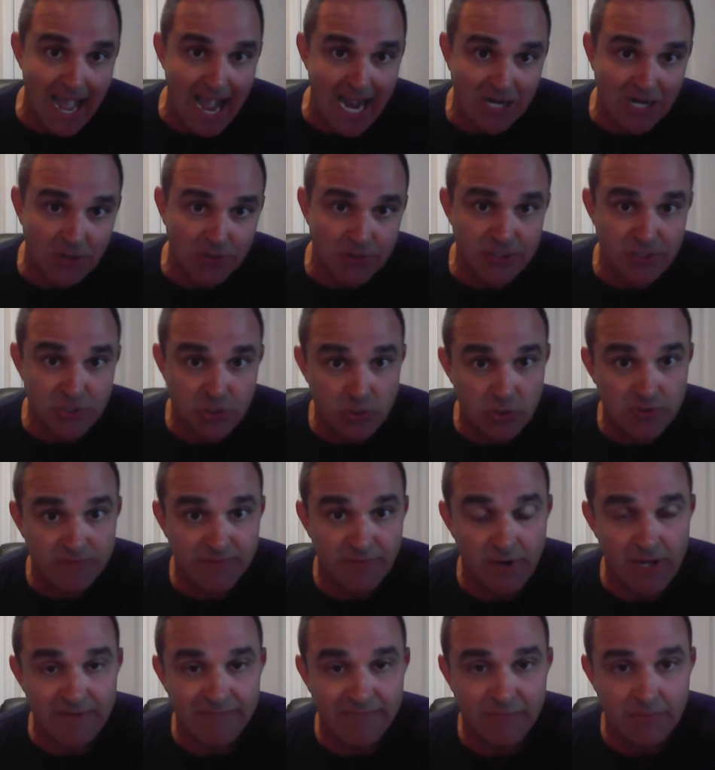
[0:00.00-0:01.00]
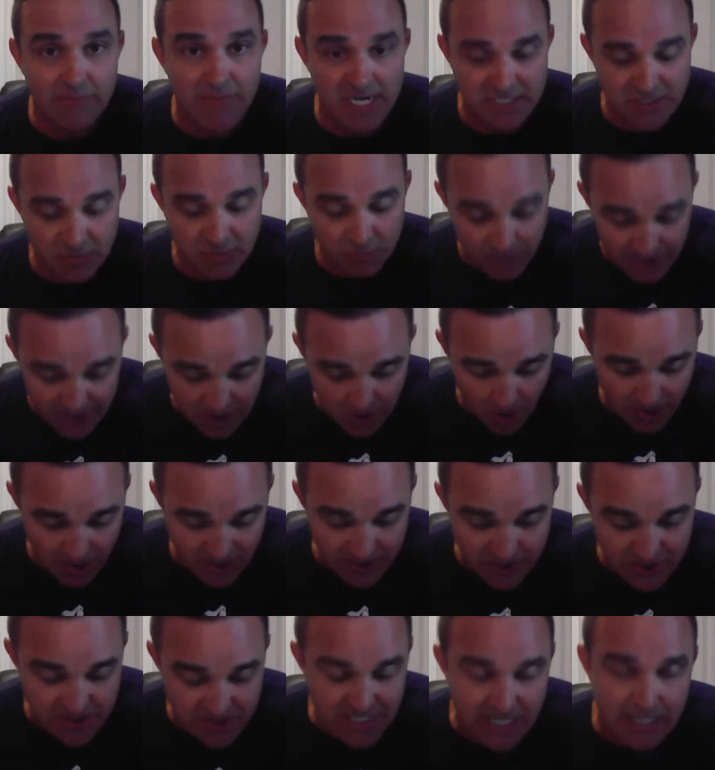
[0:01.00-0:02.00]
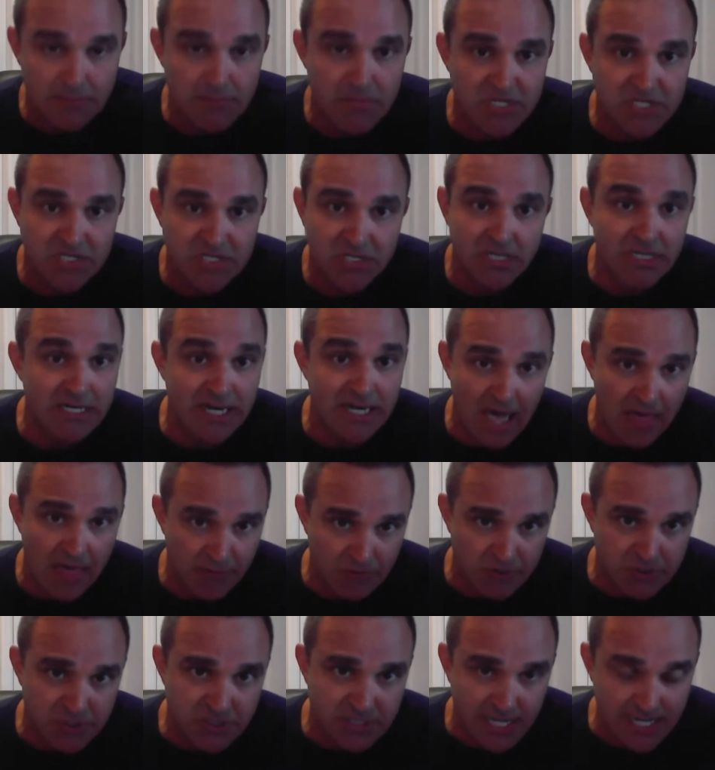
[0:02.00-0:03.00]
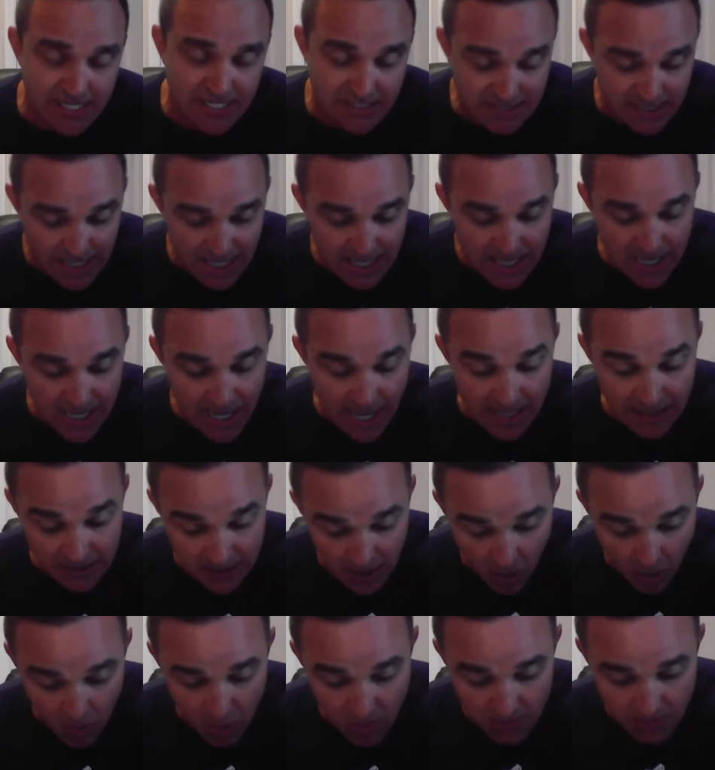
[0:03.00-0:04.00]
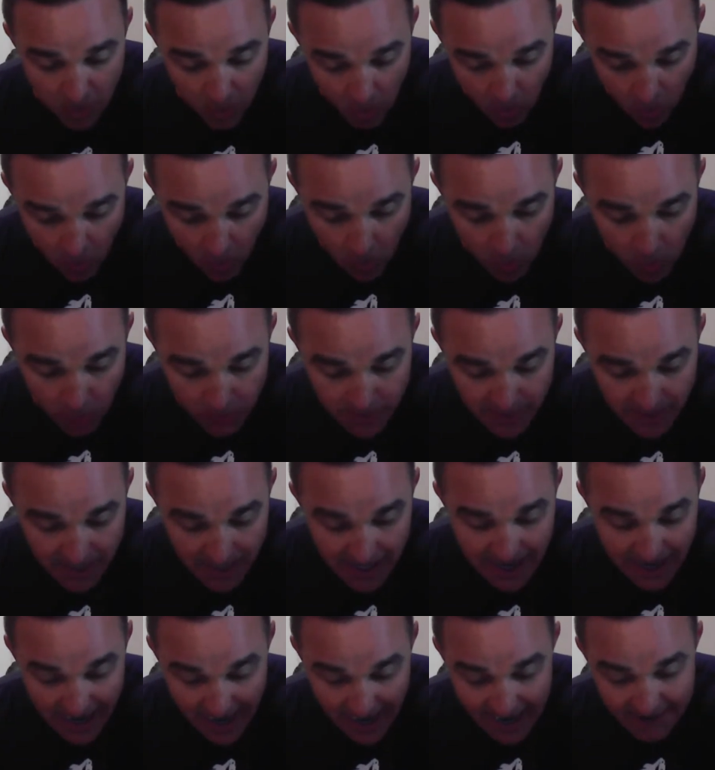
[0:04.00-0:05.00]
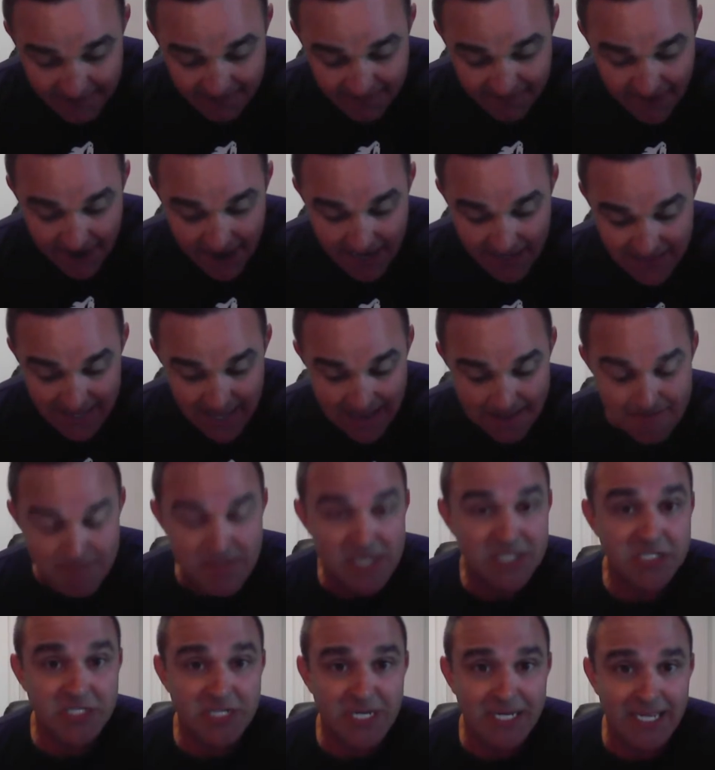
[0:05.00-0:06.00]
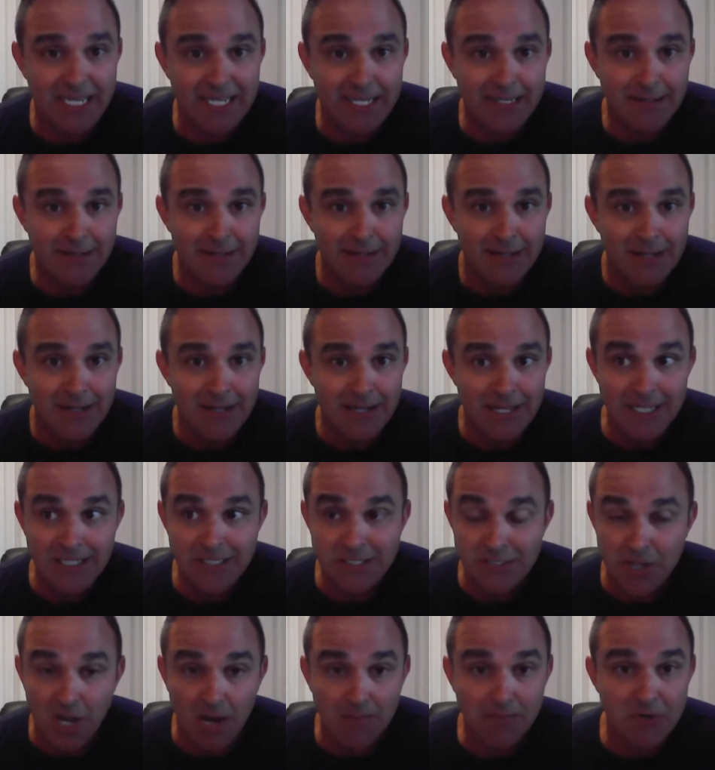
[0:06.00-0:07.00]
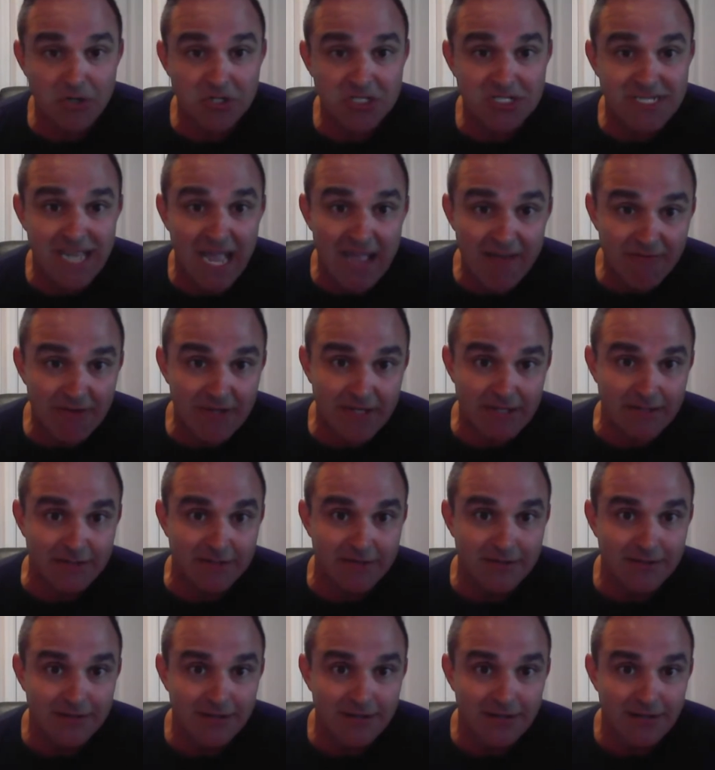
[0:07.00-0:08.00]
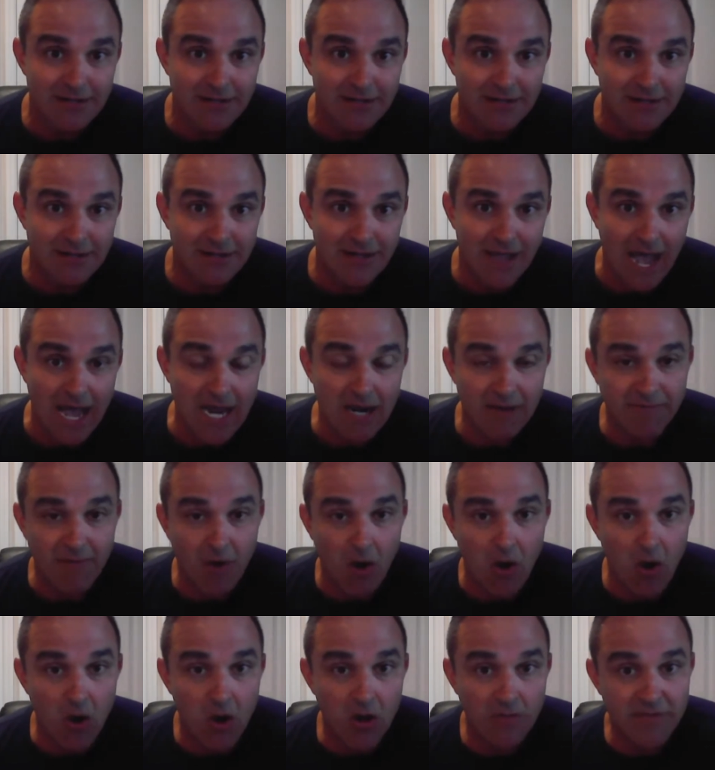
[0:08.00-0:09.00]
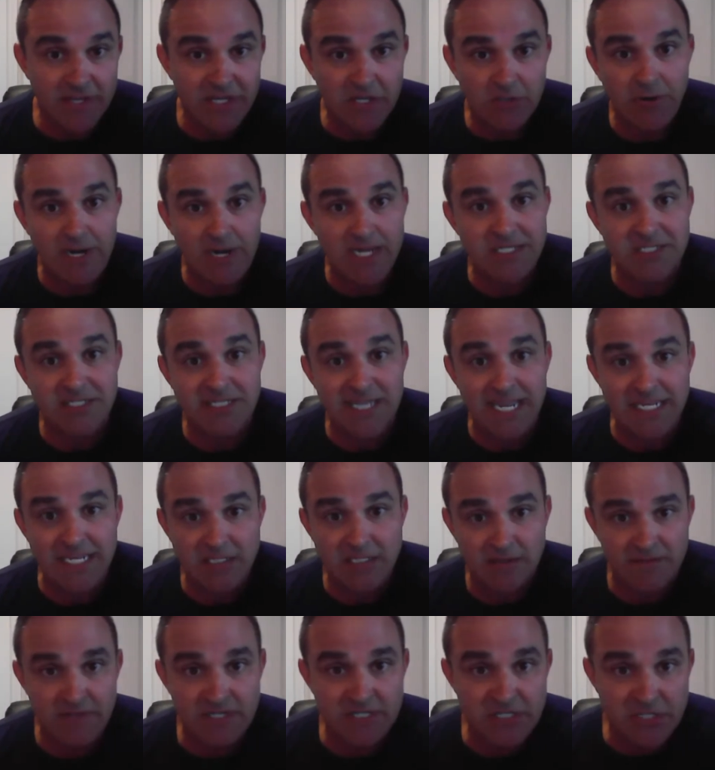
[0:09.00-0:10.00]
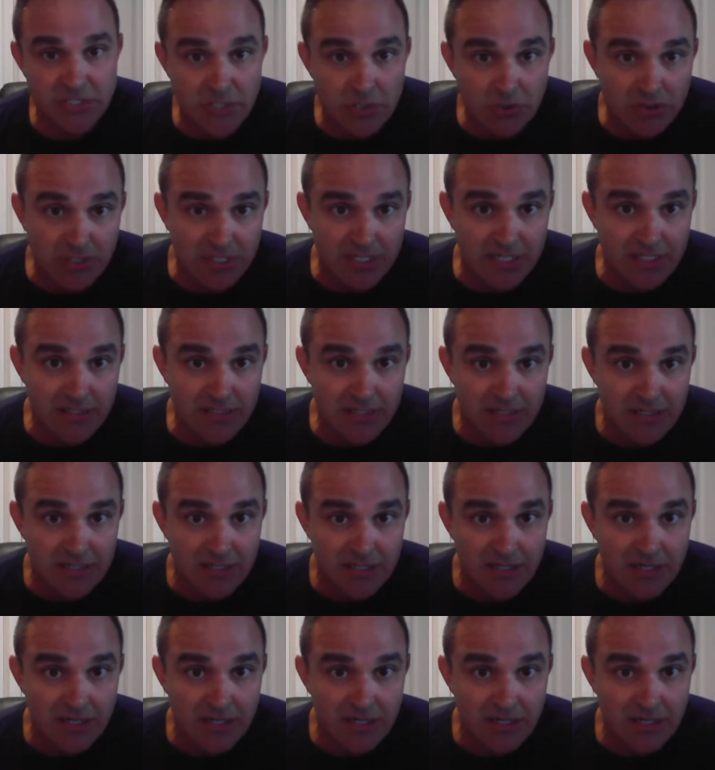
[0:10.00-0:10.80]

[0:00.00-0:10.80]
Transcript: accurate, truthful information regarding the state of Michigan and other states. And lo and behold, I find that Michigan is number 7. Out of all the great states of this union,